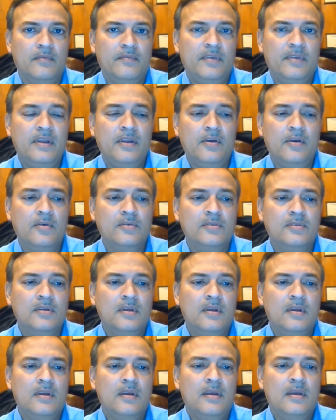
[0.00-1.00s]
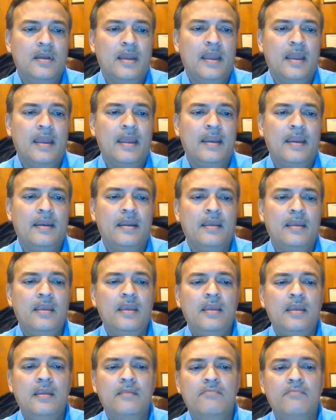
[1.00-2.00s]
videos, and
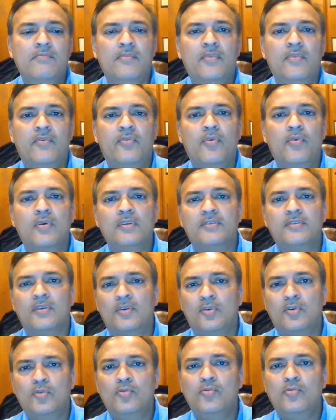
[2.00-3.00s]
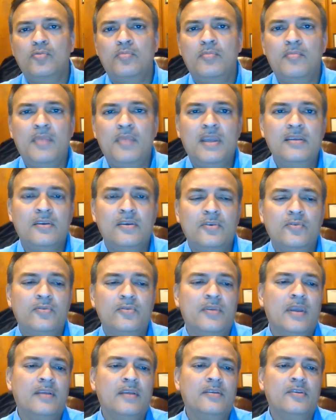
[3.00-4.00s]
he focused on two major
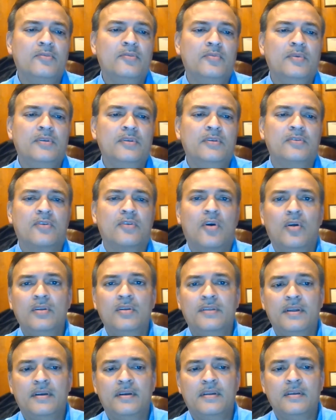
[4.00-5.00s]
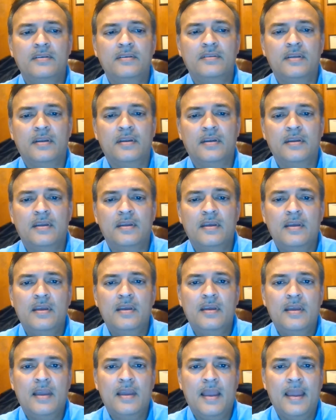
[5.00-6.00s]
use cases, which is call centers and
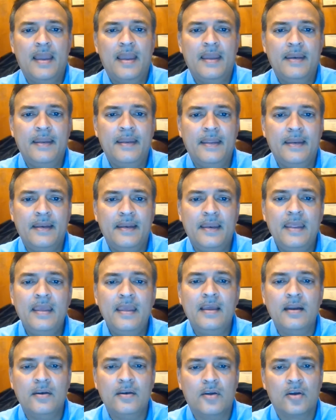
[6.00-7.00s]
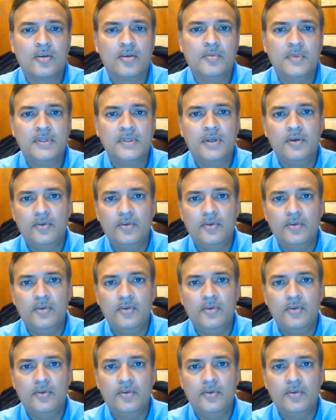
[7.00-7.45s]
in legal documents